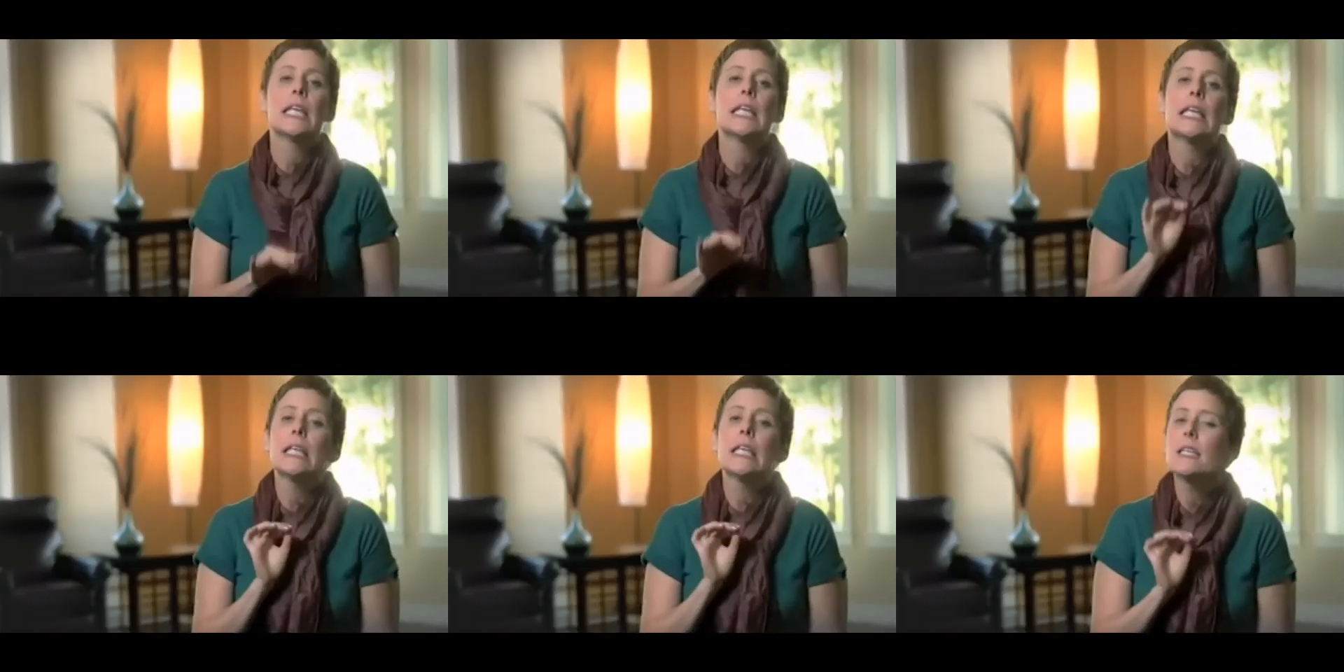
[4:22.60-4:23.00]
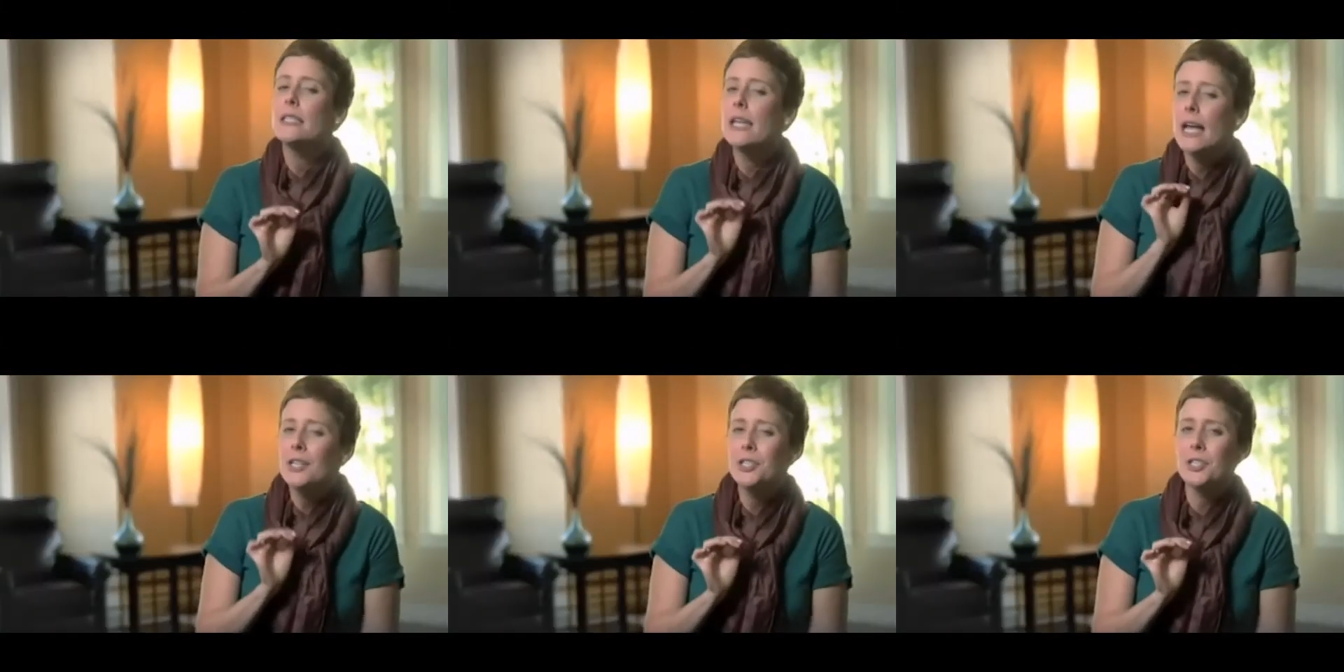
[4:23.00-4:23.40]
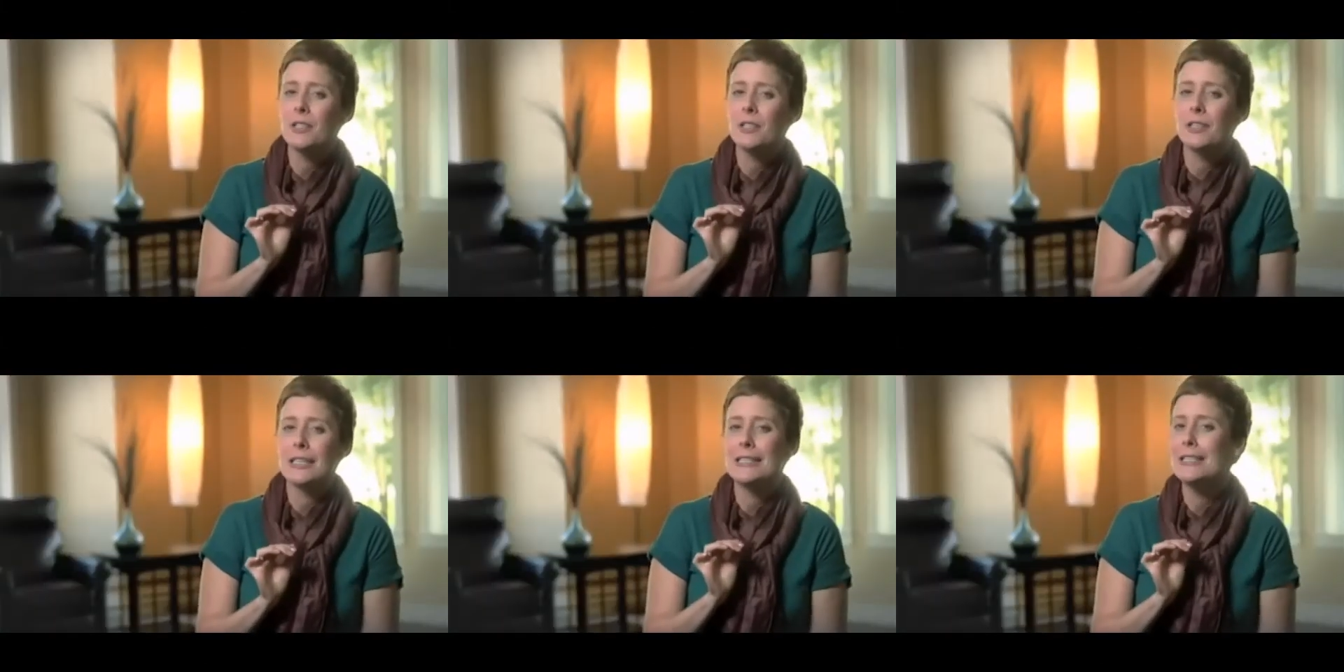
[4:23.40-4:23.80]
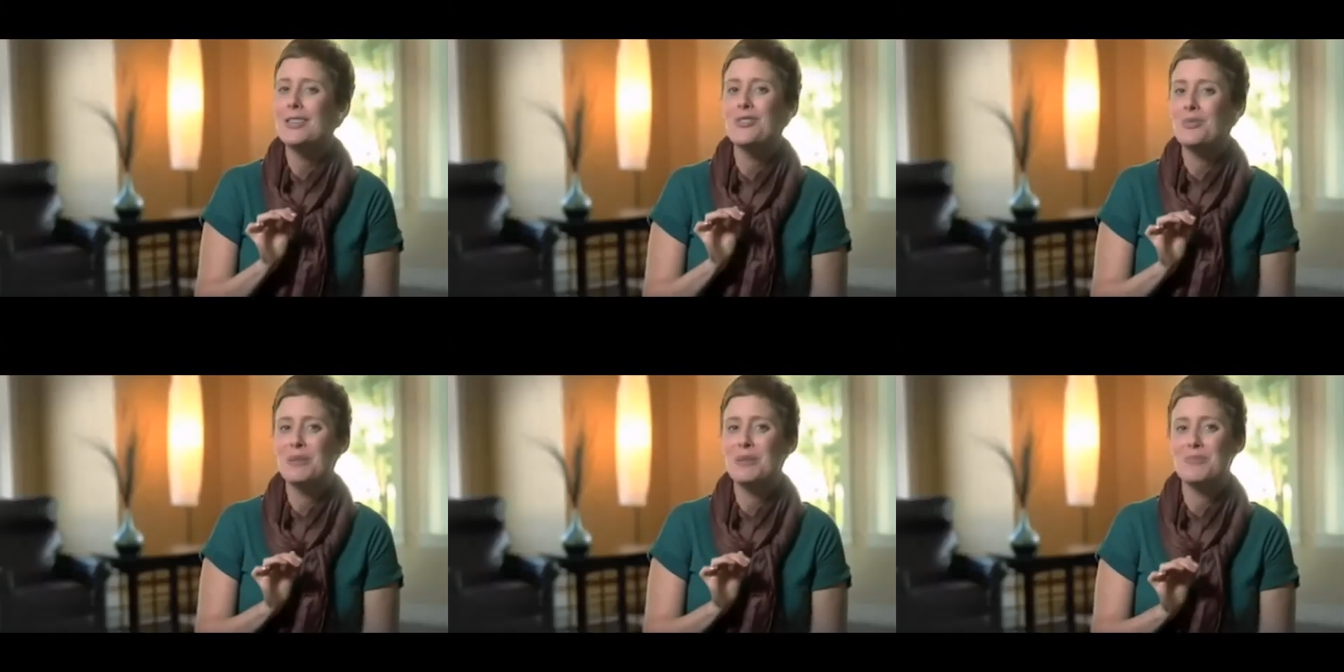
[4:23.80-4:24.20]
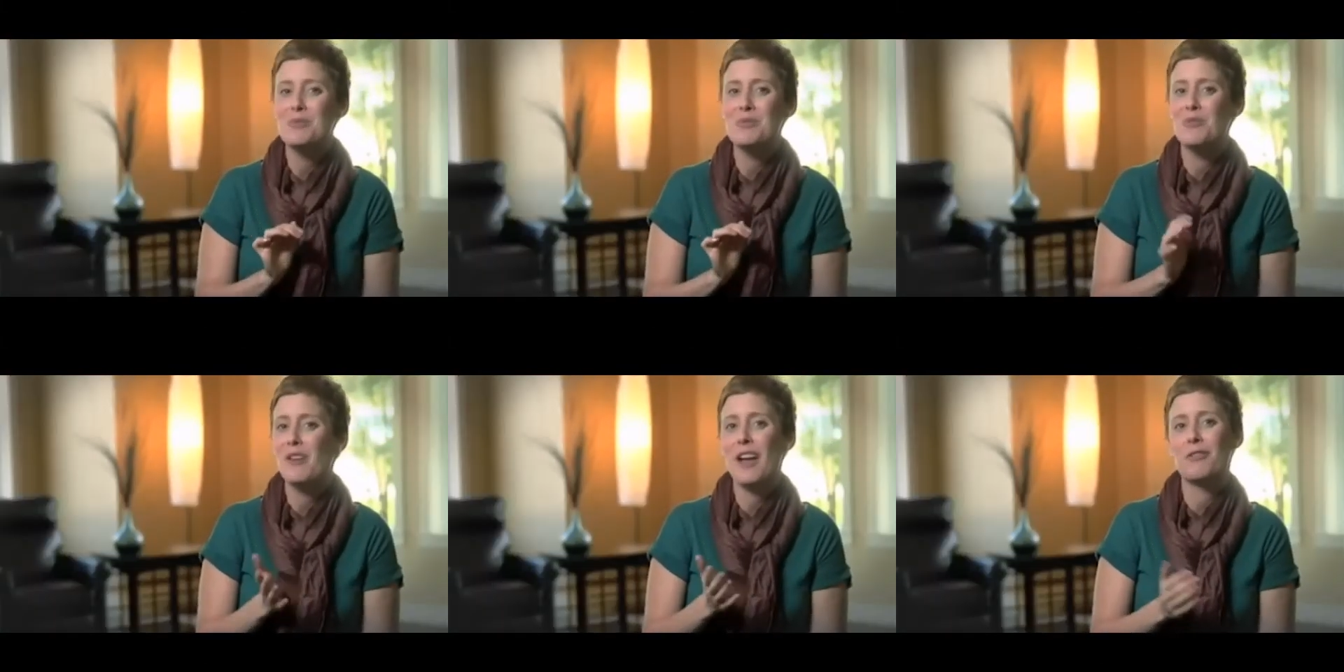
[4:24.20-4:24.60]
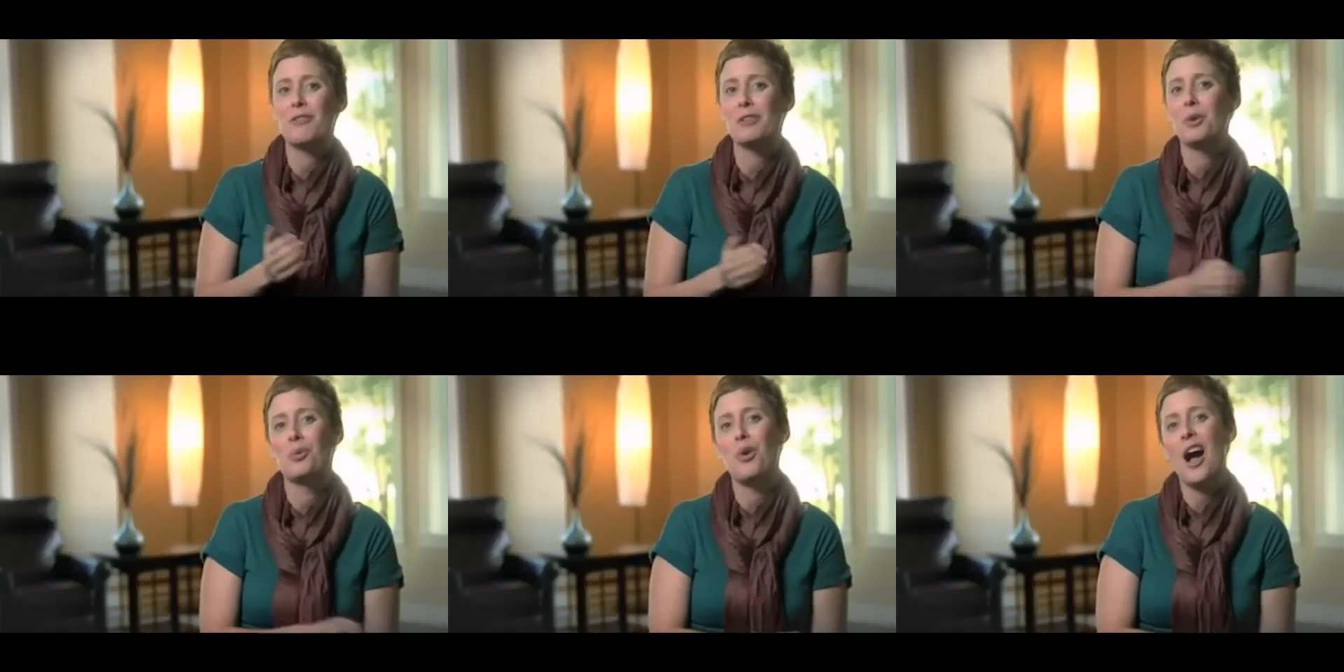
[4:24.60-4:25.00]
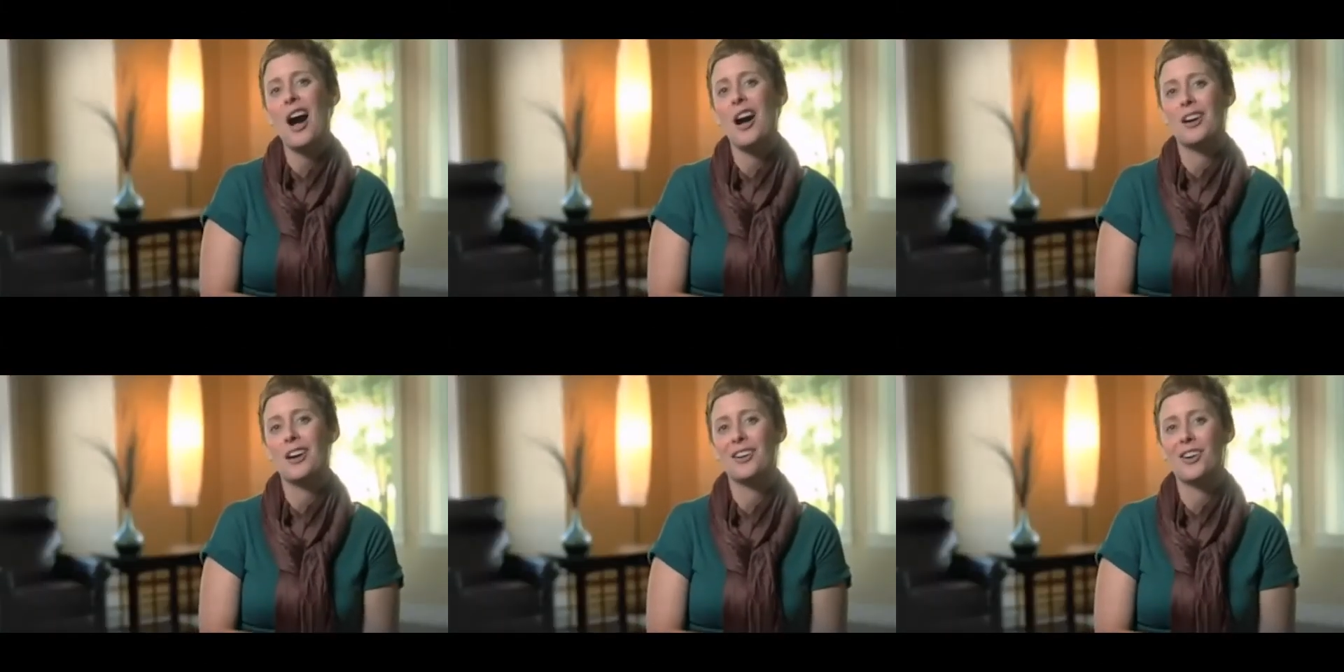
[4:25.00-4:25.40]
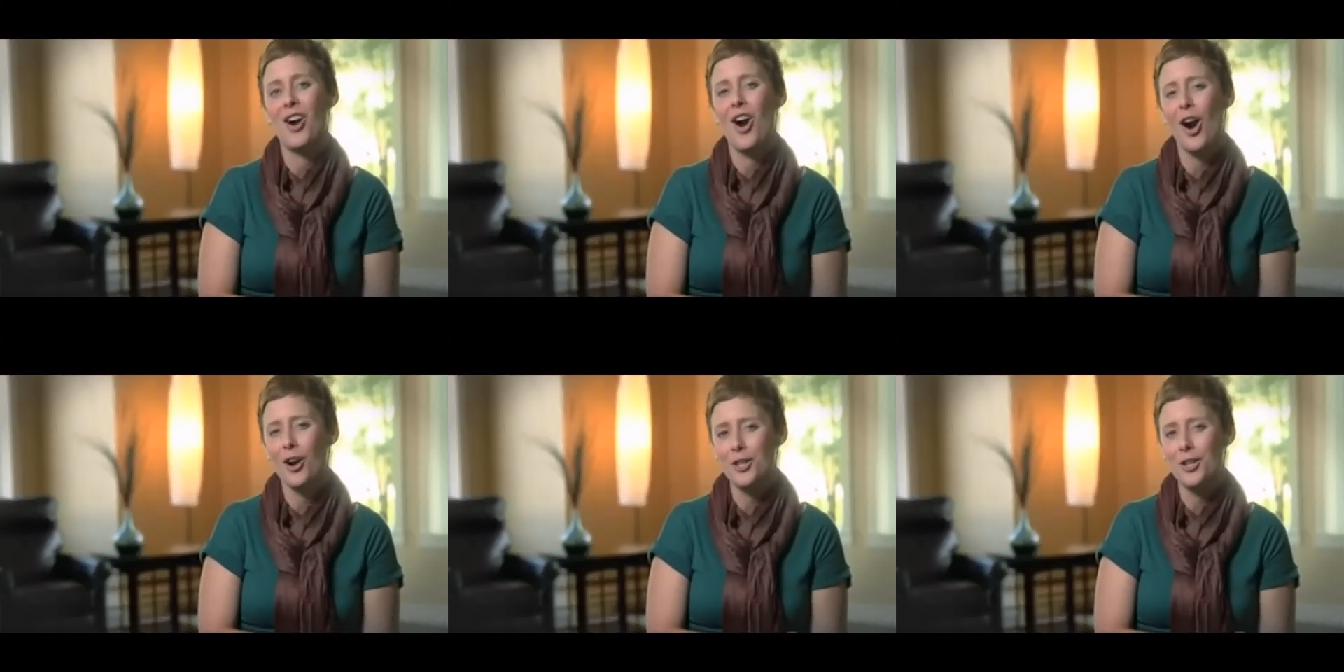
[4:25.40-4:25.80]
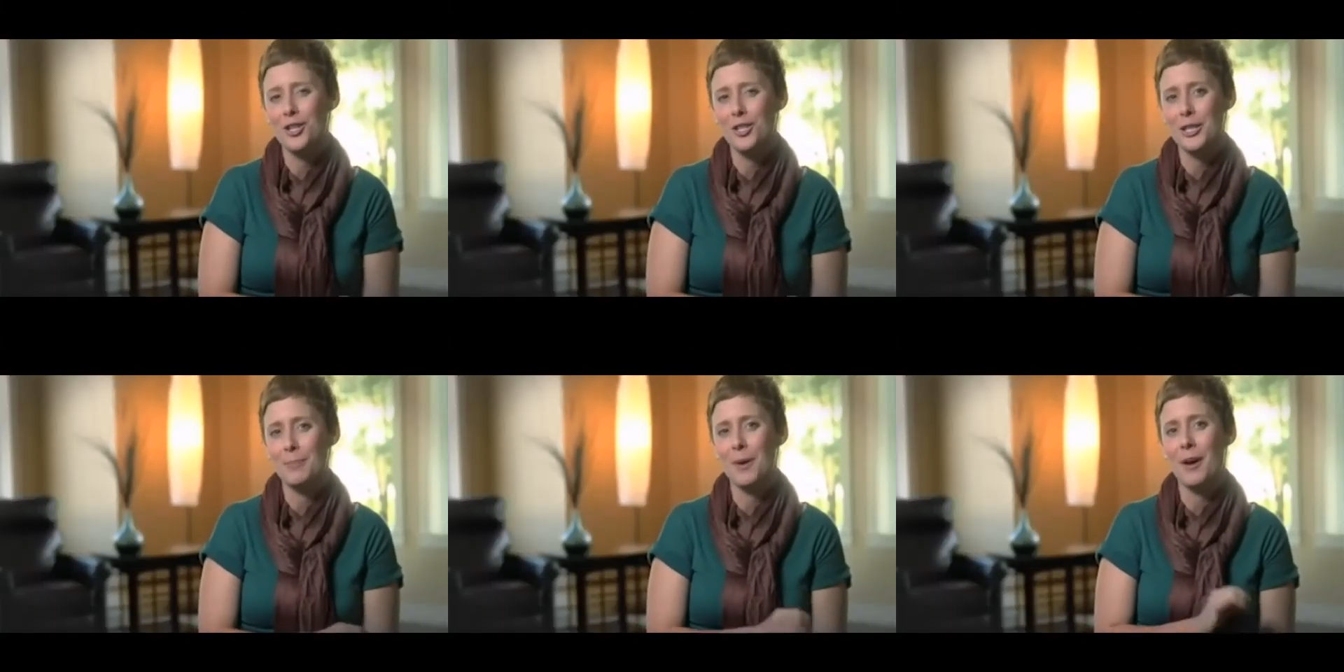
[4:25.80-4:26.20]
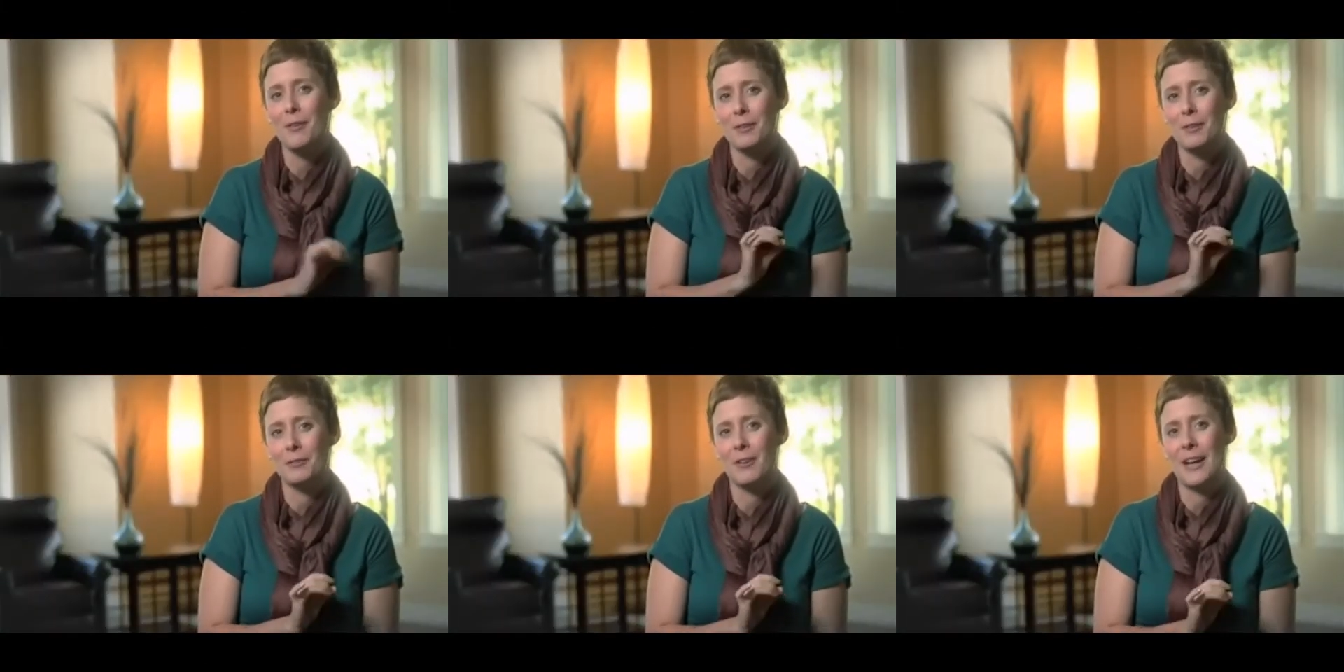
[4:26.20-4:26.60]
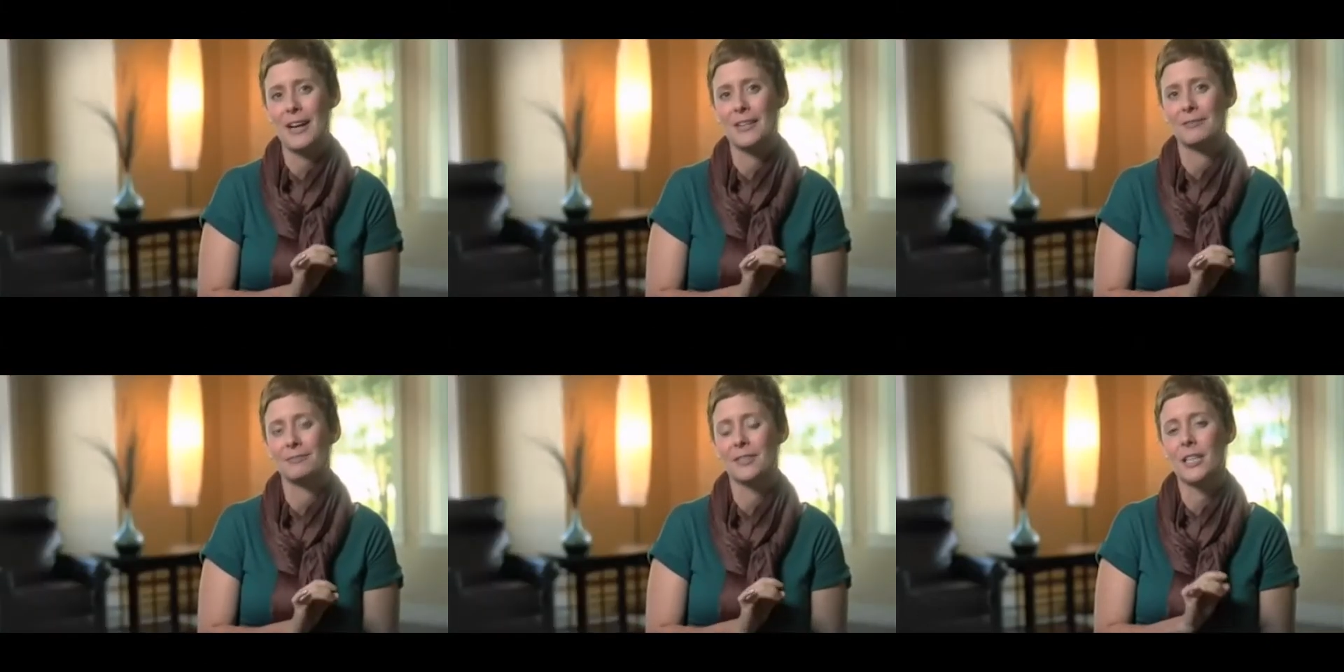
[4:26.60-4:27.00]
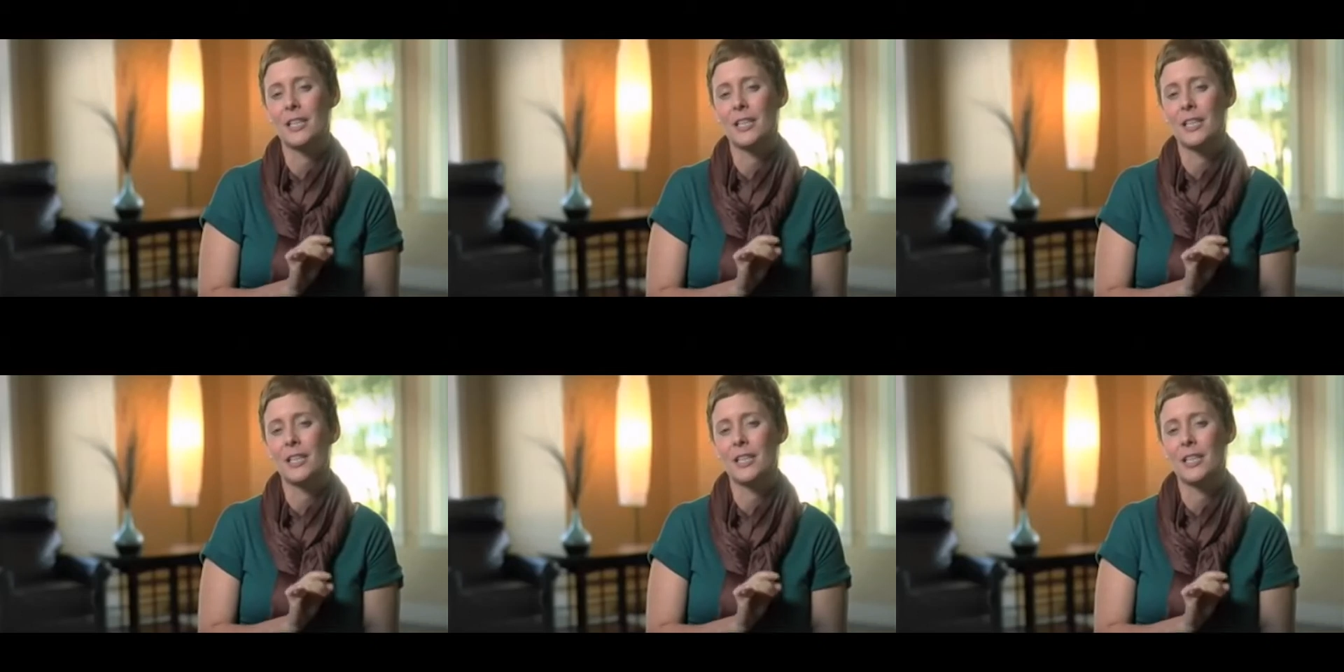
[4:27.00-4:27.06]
he intentionally didn't remove every rock or hardship of a vine.